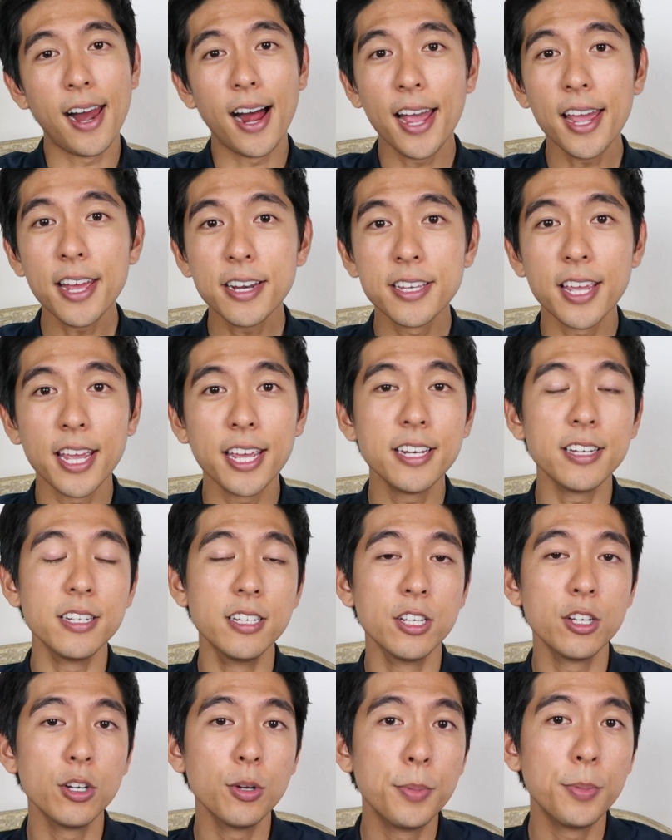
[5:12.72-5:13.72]
I had gained a
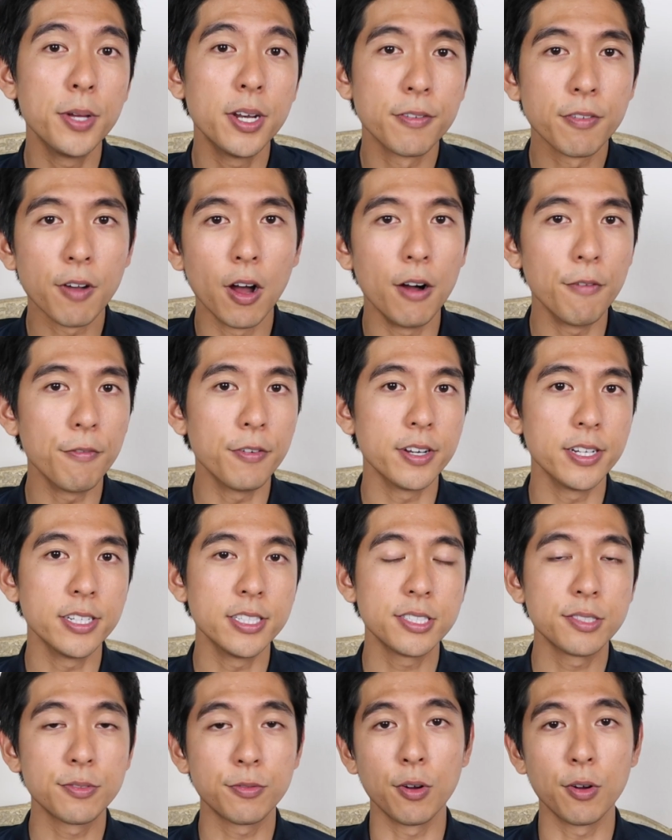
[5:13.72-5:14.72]
little bit of
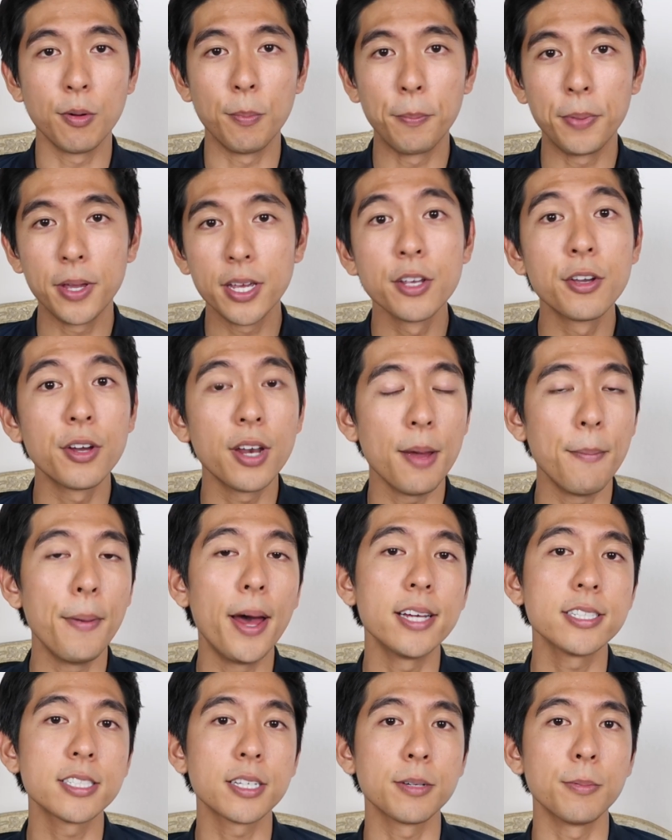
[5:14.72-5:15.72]
confidence from being good at
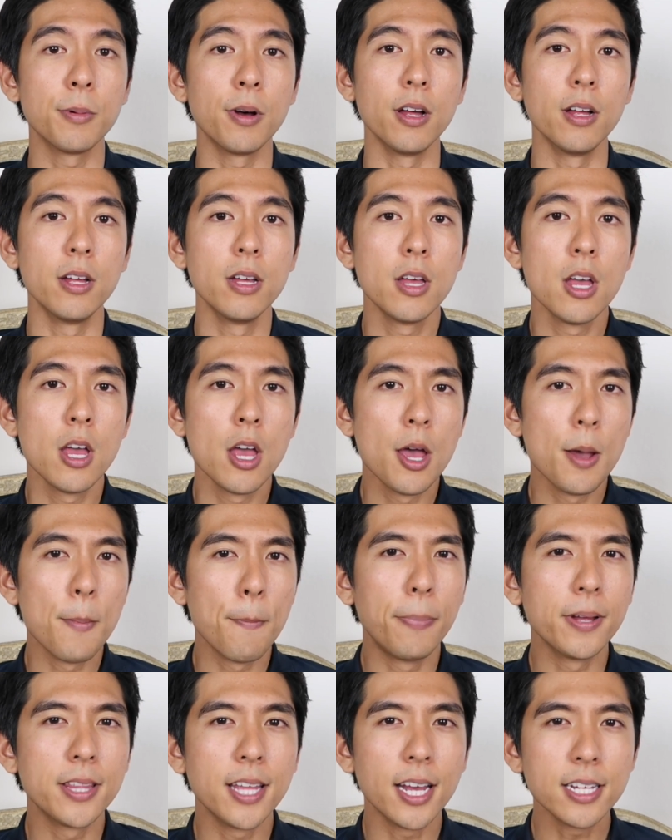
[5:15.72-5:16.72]
basketball,
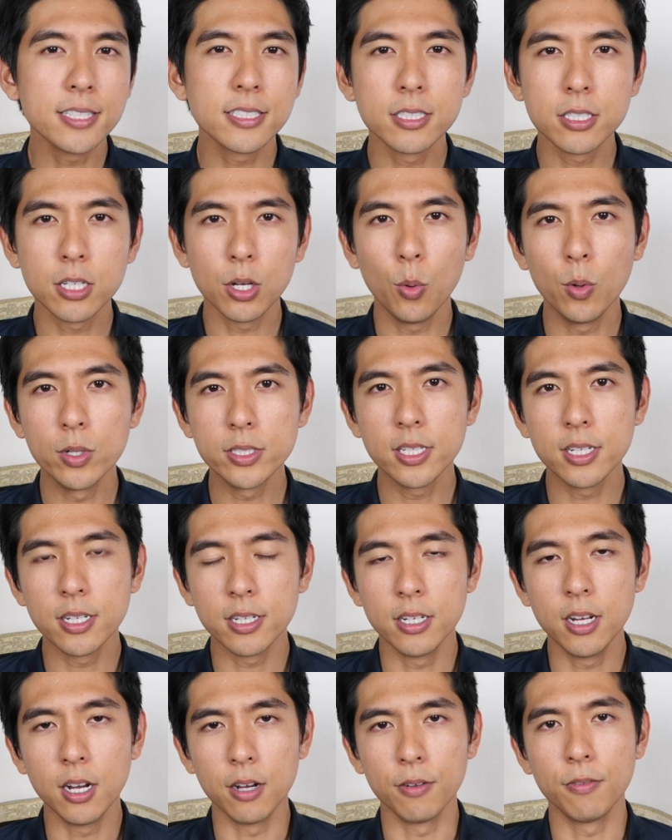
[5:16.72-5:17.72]
but that still wasn't
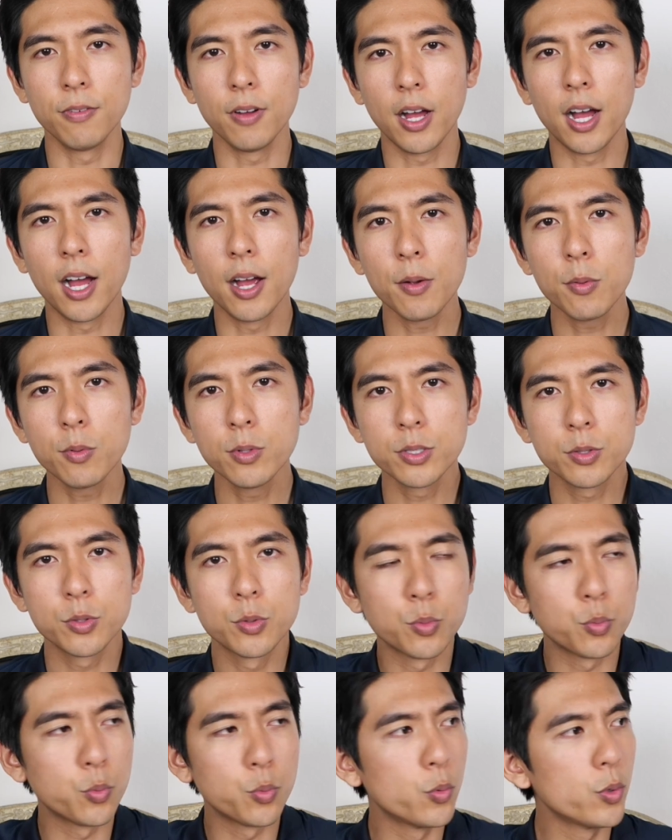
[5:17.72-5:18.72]
enough. I
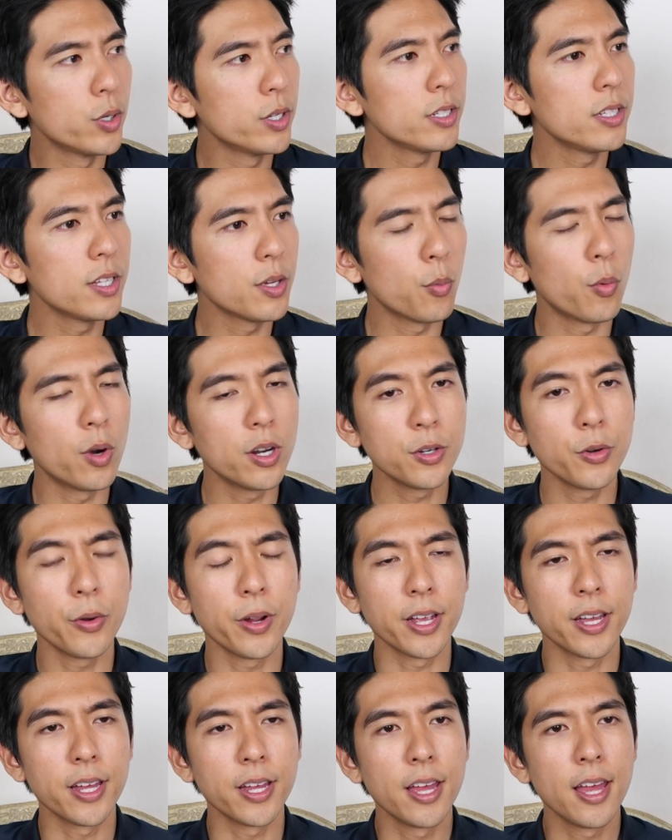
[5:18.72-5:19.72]
was really
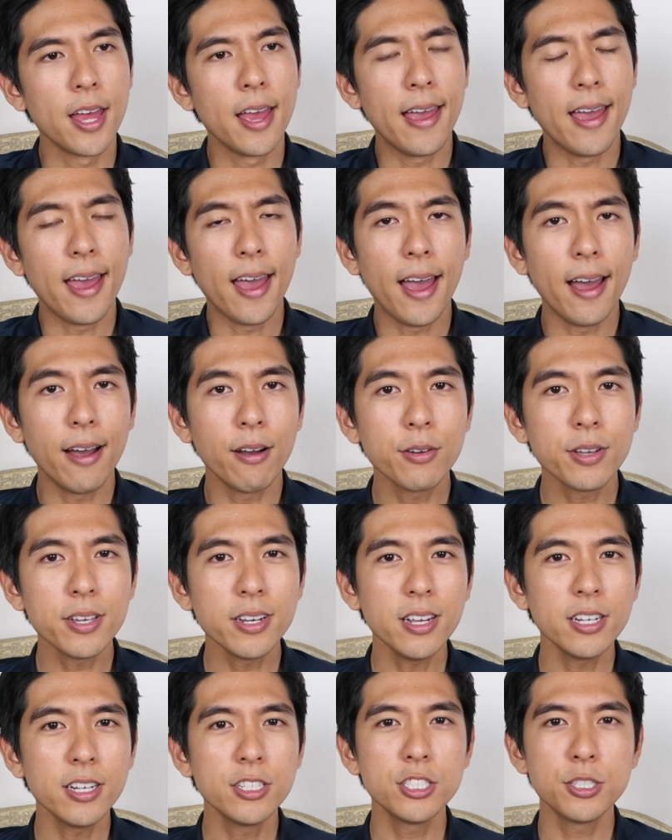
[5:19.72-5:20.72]
wondering, how
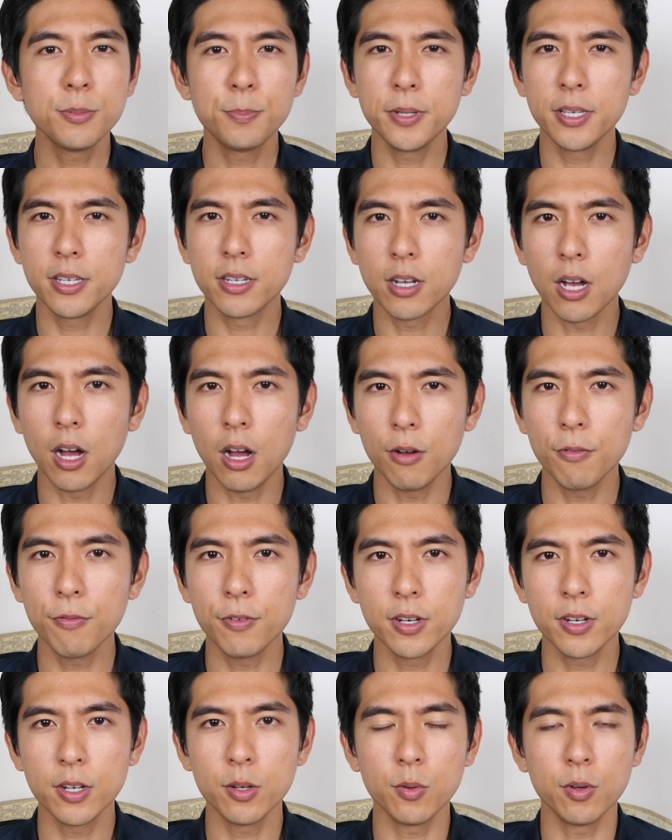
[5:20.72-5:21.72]
can I just be
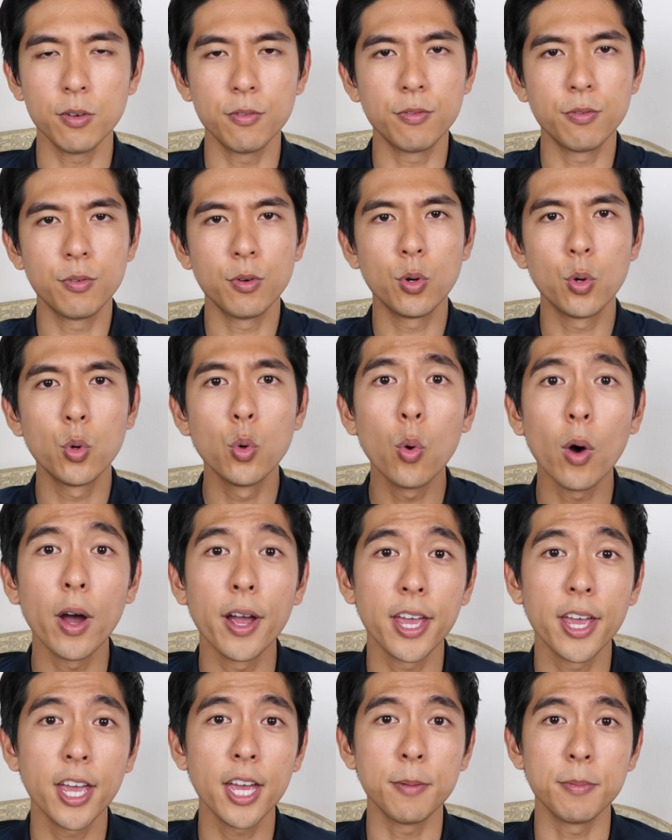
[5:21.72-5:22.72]
confident with who
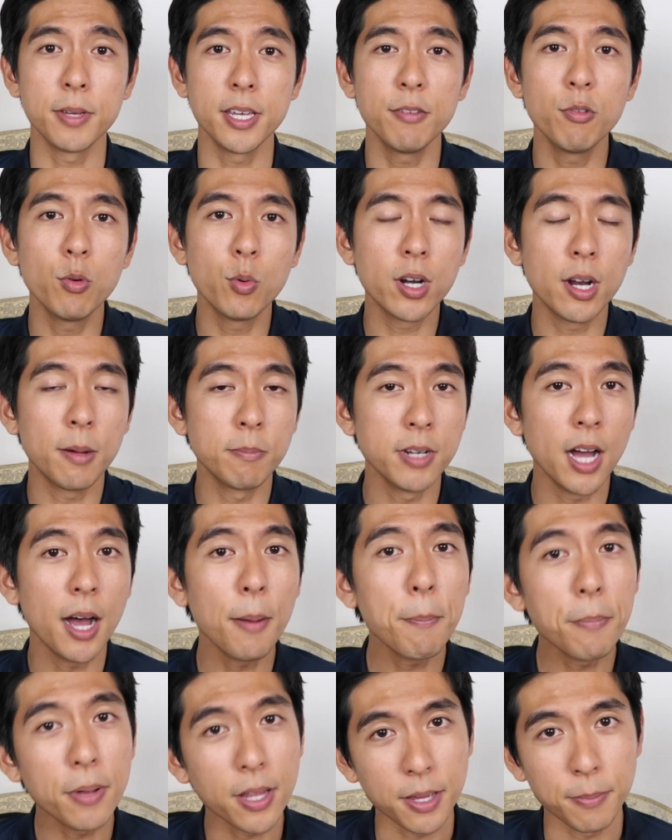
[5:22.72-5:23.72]
I am even when I'm
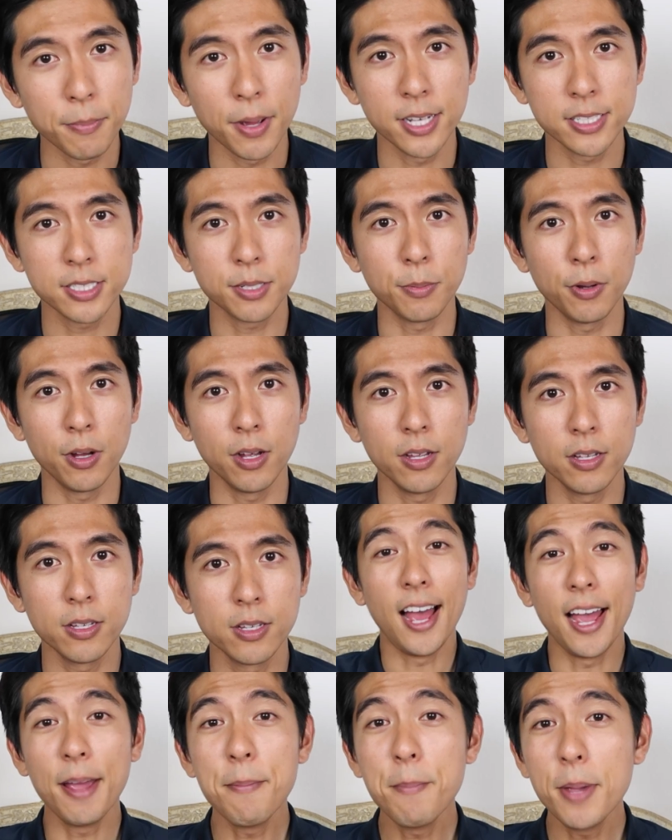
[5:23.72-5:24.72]
not playing basketball?
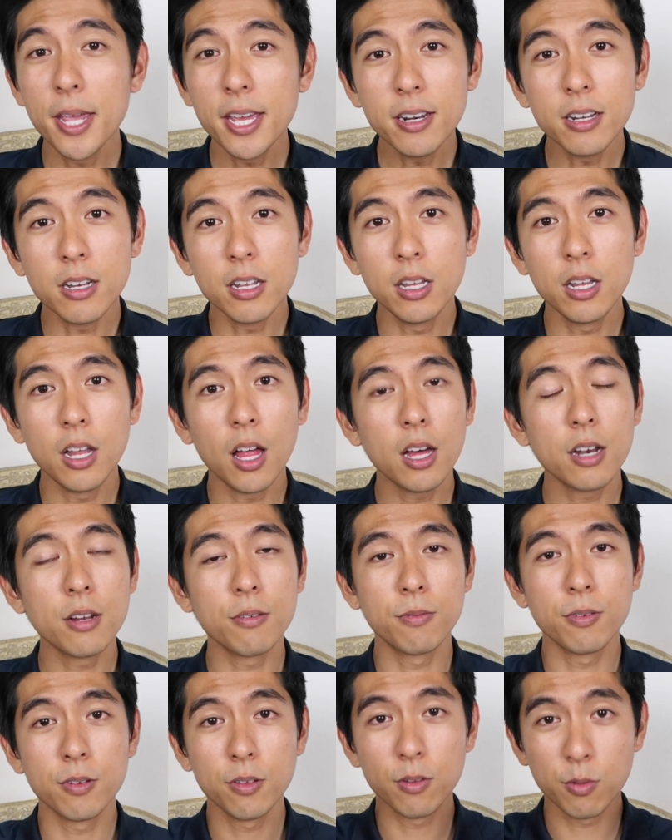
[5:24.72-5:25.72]
I made a lot
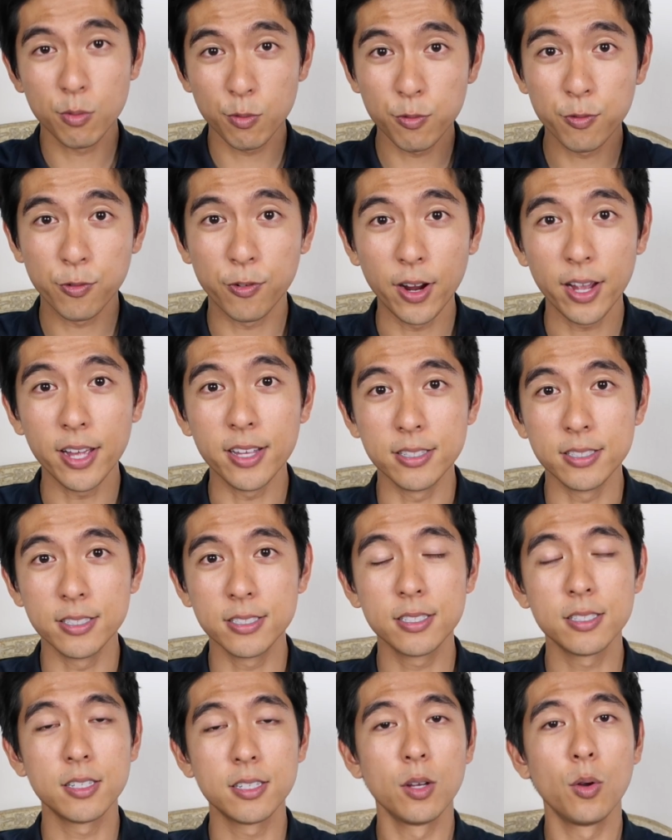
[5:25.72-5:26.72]
of
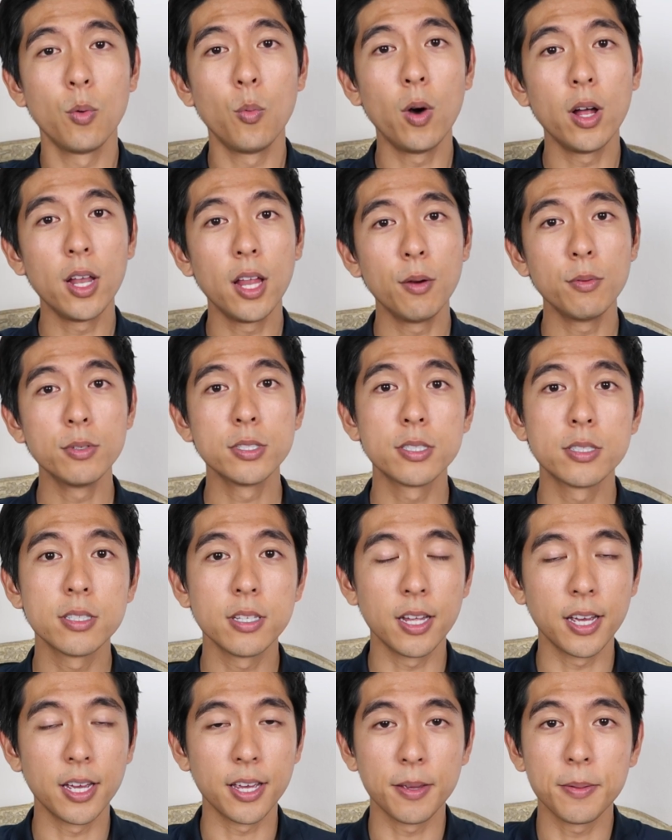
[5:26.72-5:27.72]
friends while I
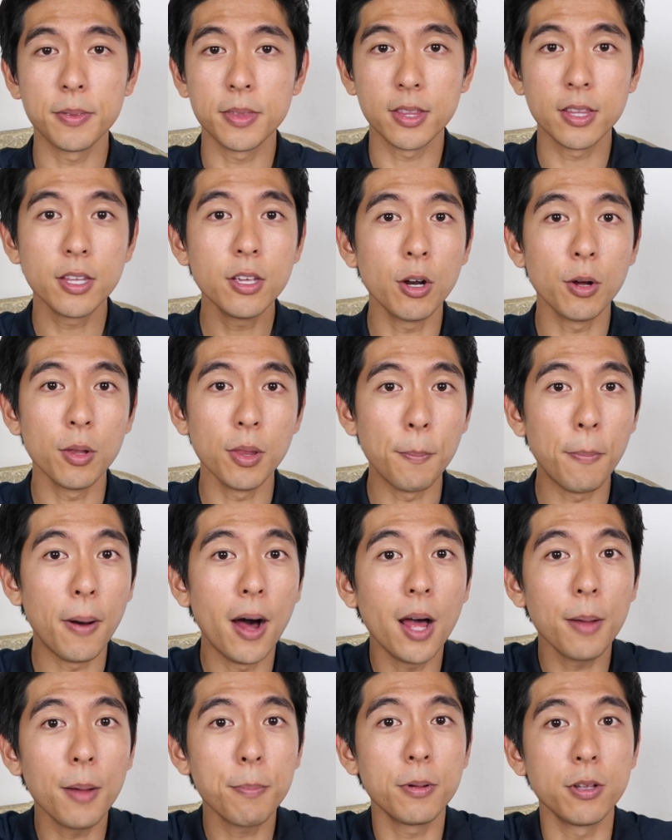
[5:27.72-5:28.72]
was the
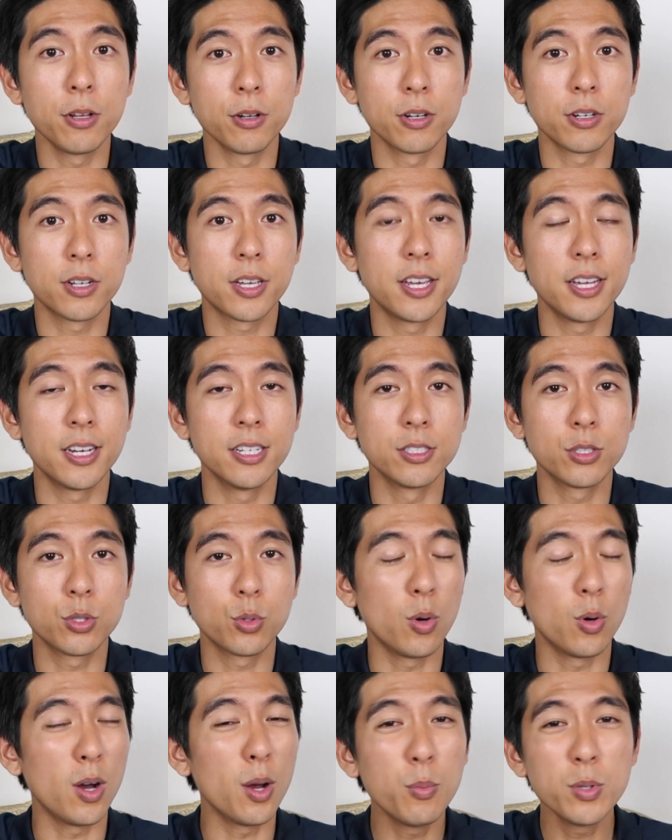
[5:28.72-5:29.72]
popular kid in
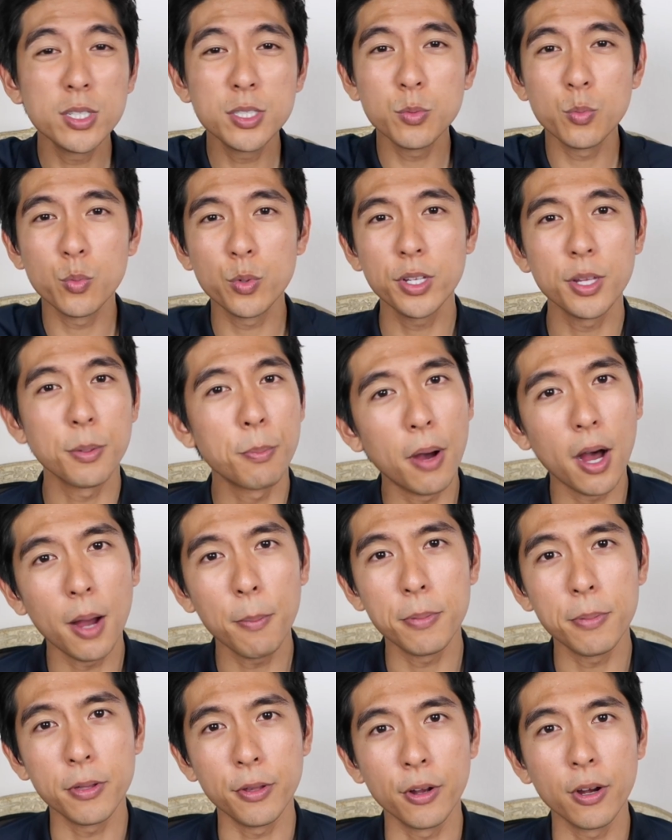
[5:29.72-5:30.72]
school. I wasn't really
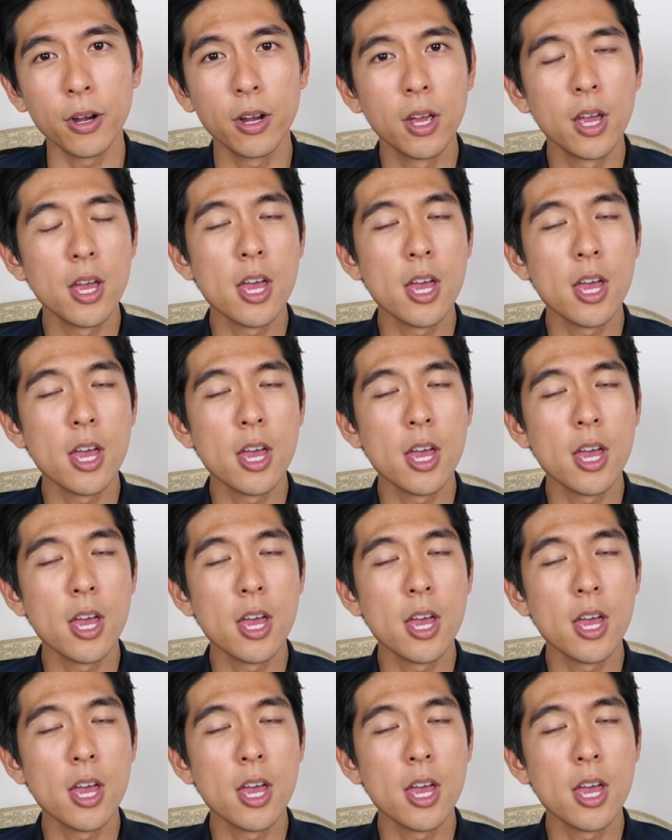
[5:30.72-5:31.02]
popular.